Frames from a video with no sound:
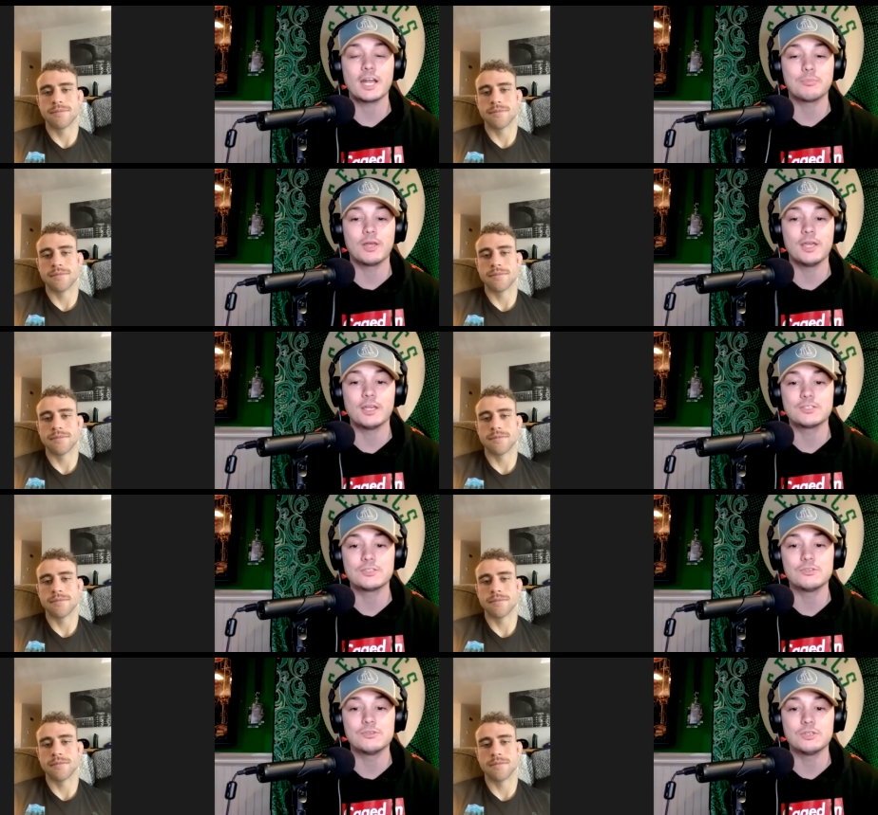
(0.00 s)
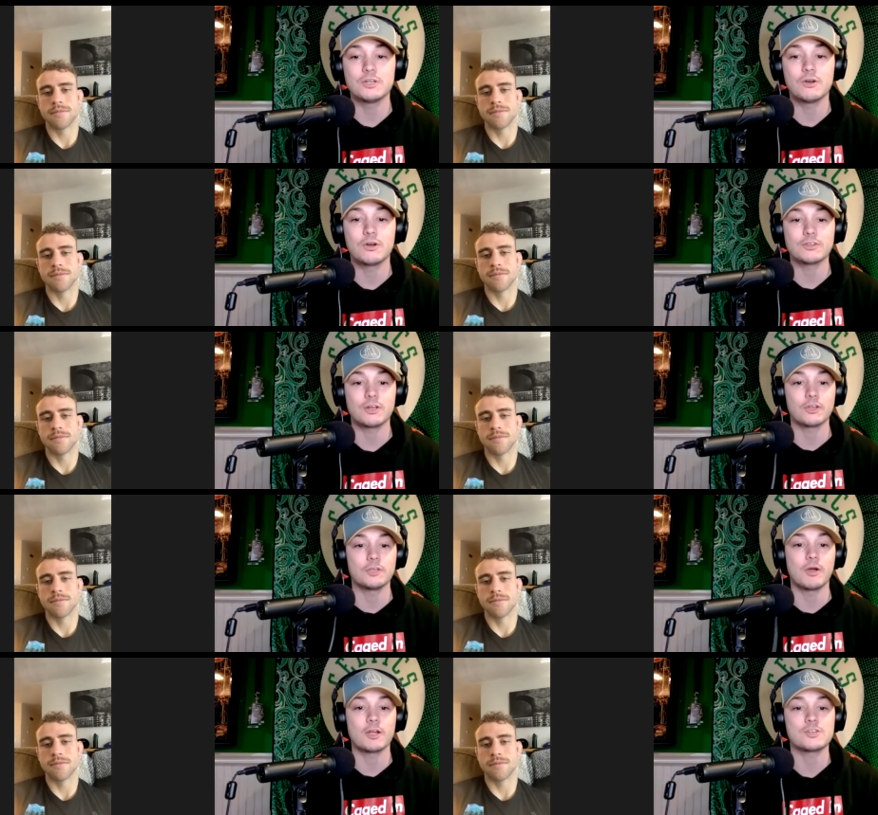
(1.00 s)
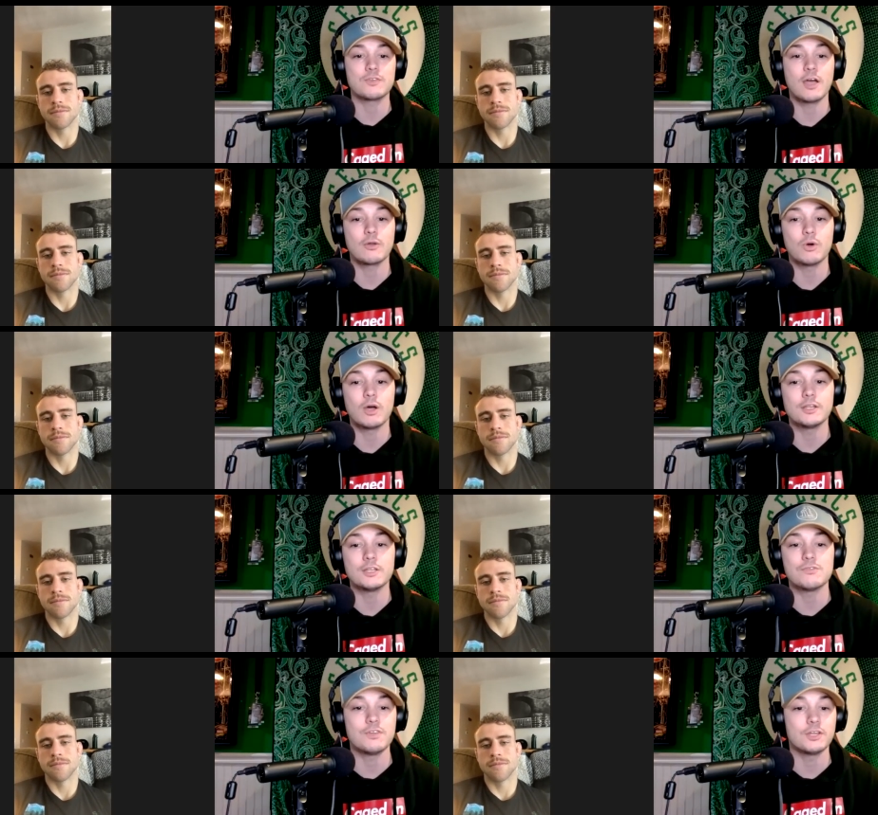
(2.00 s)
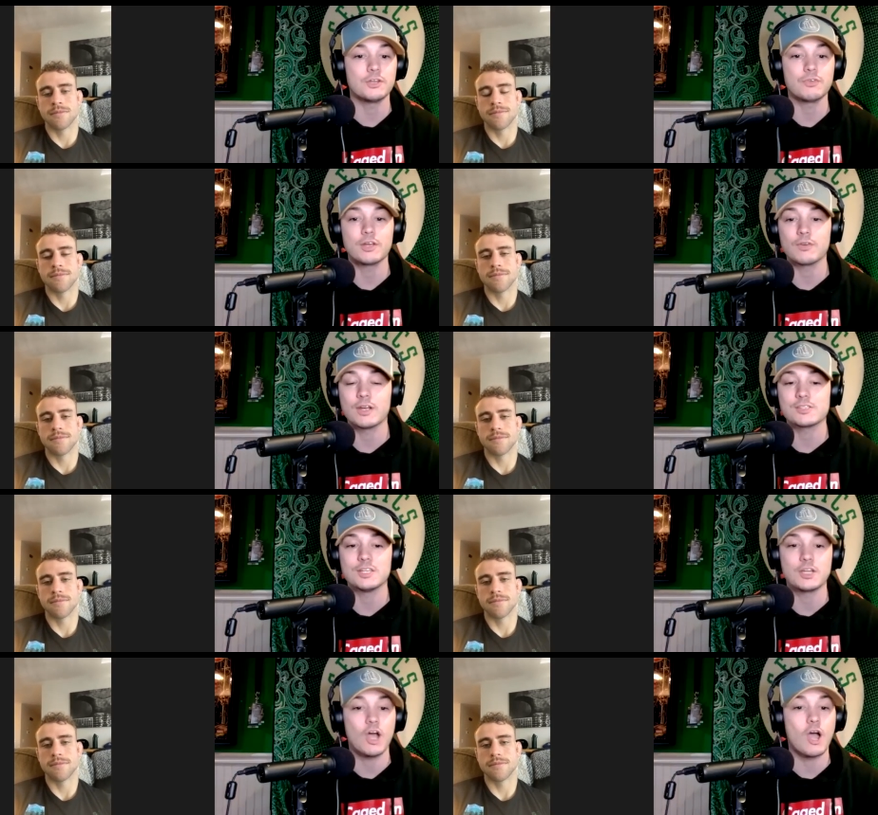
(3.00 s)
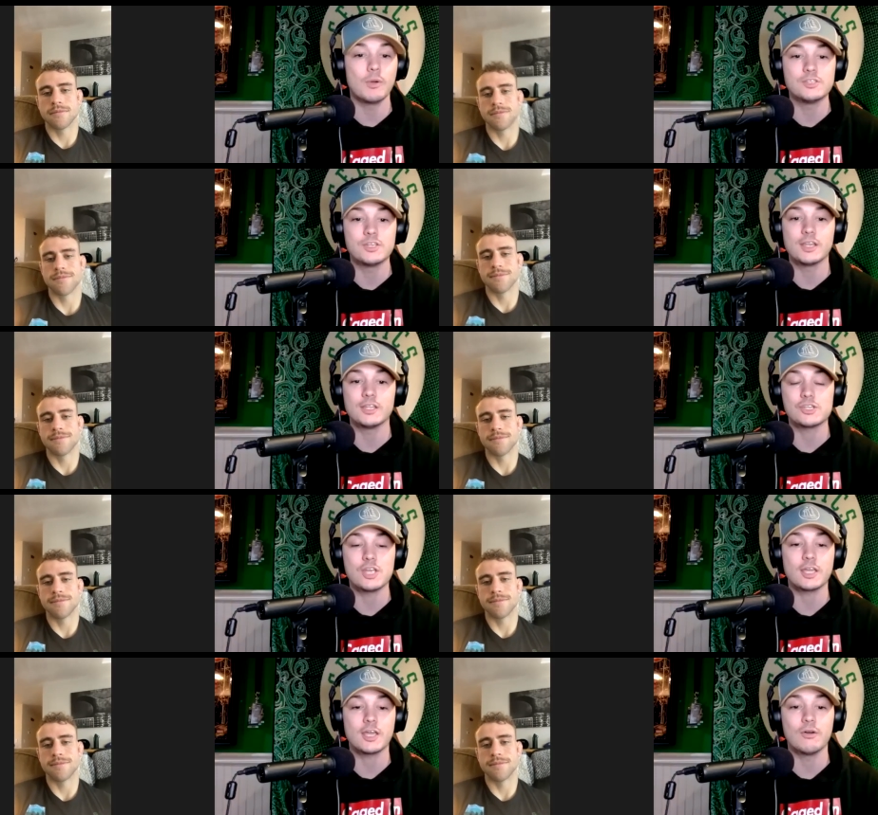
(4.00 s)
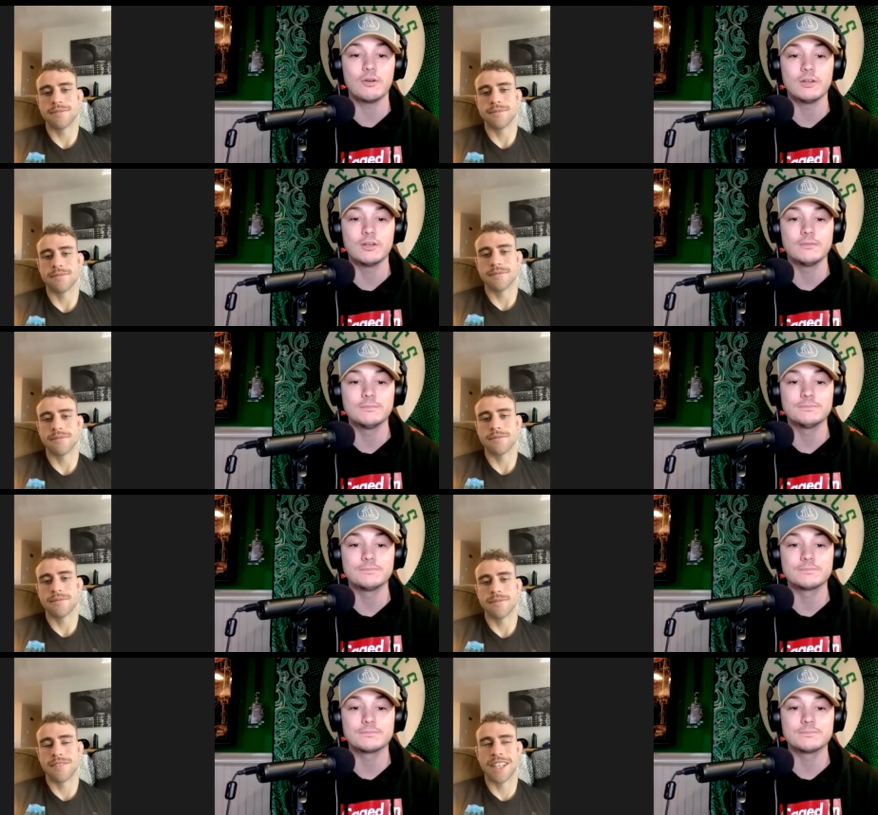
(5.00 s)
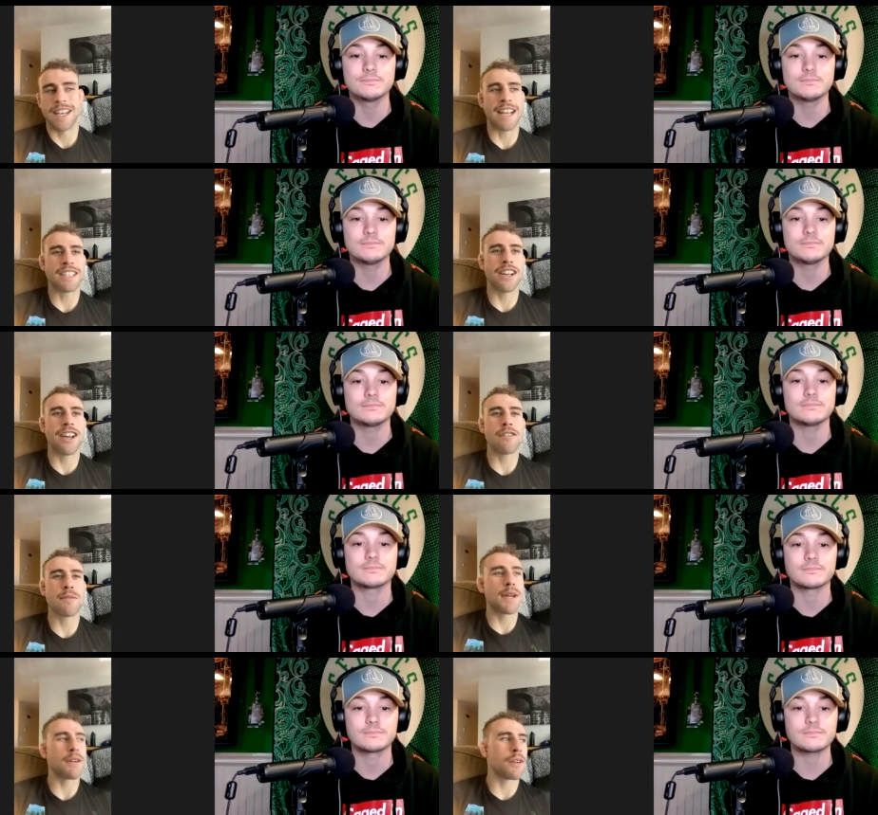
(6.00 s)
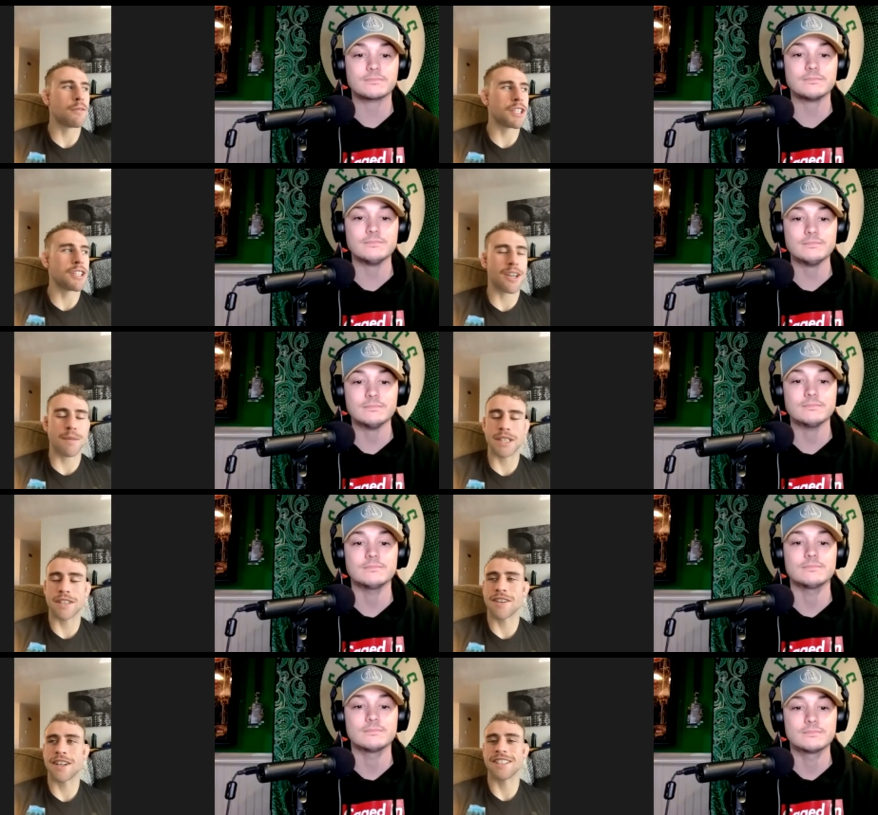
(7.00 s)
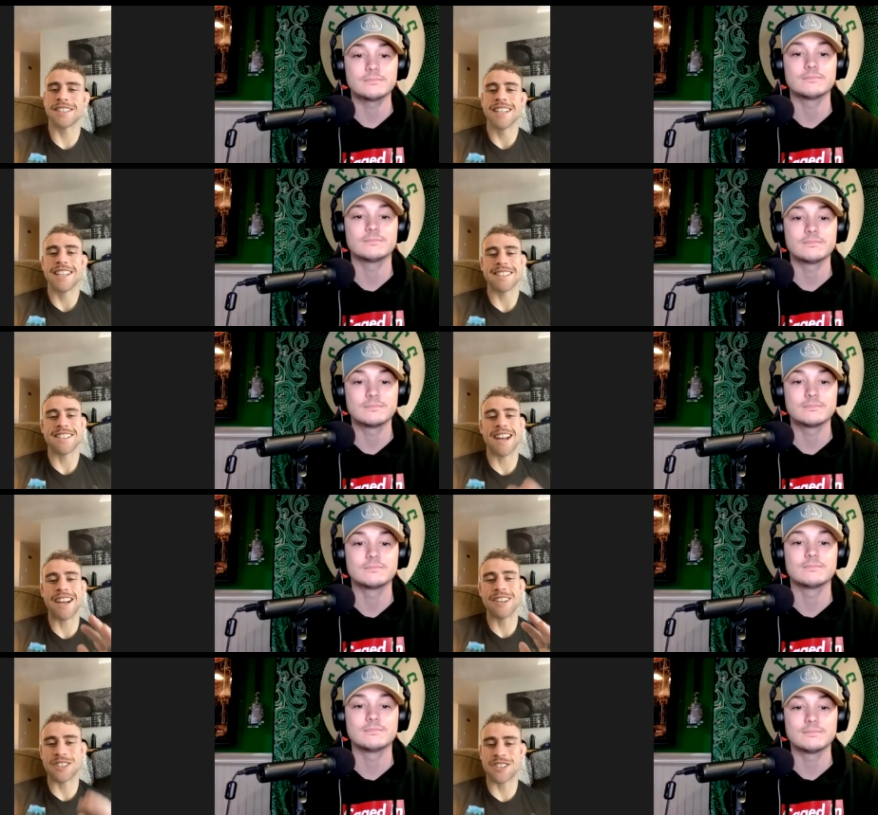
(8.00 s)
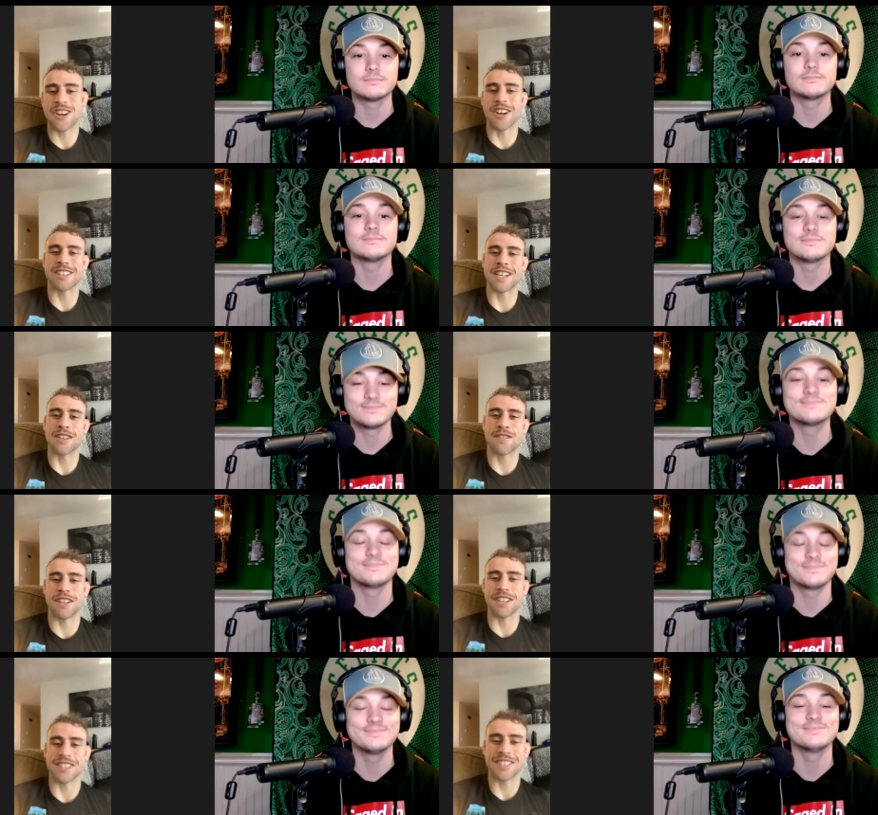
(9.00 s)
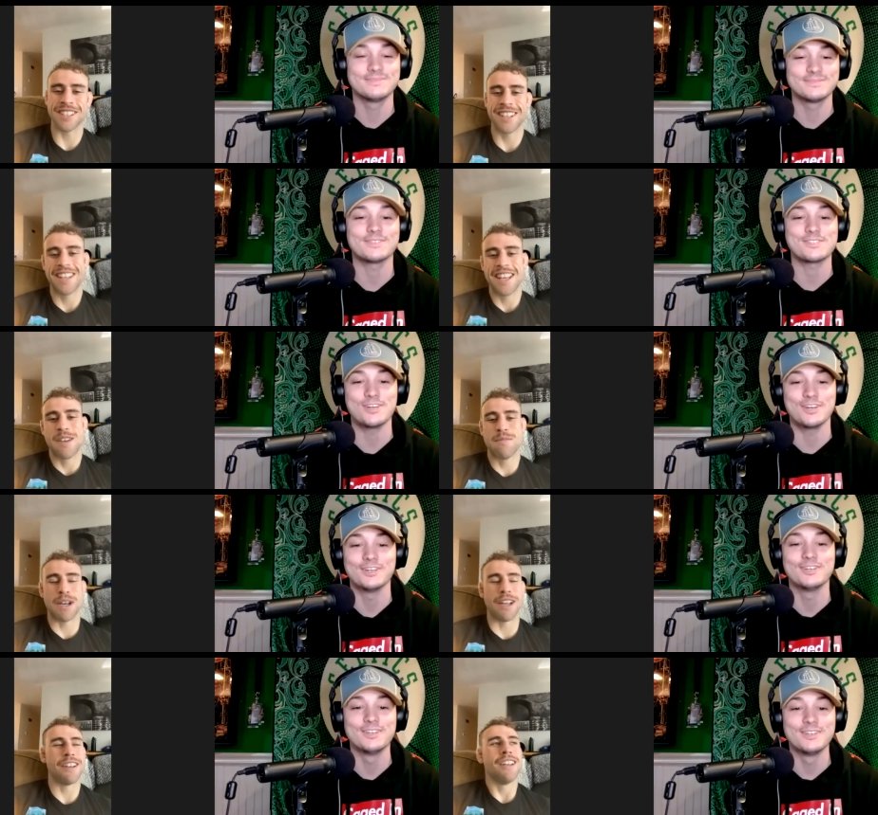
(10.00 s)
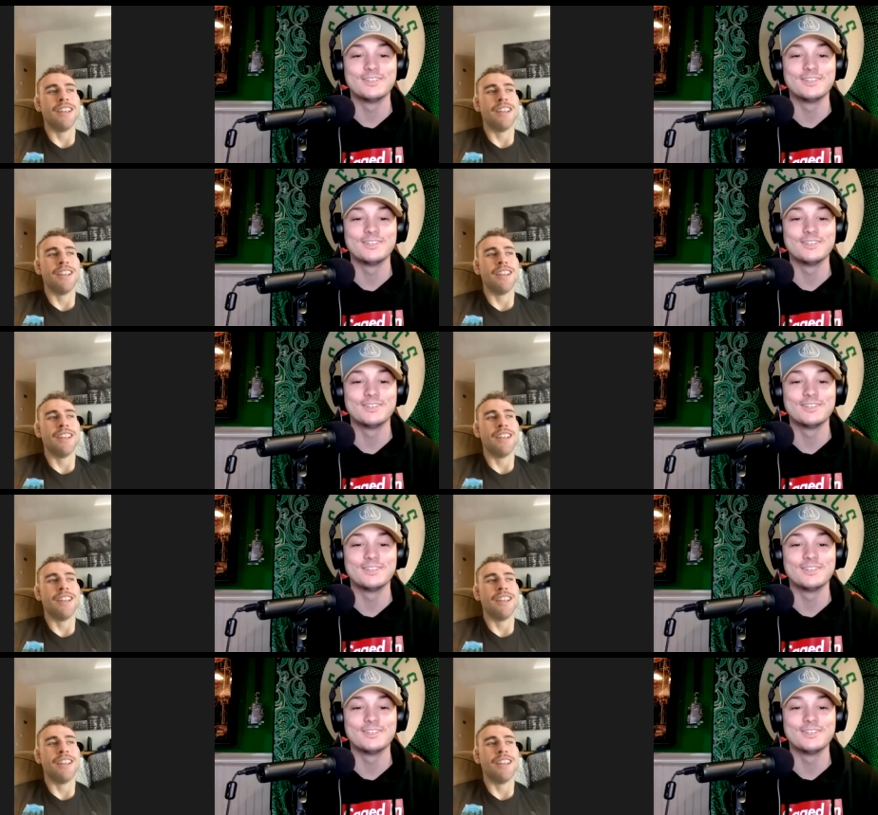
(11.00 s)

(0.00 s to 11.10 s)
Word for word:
Speaker 1: of play into, you know, the early parts of round one? Did you feel any ring rust, any cobwebs that you had to shake out?
Speaker 2: Yeah, I tell everybody when we talk about that fight, it's not how you start, it's how you finish.
Speaker 1: For sure.
Speaker 2: But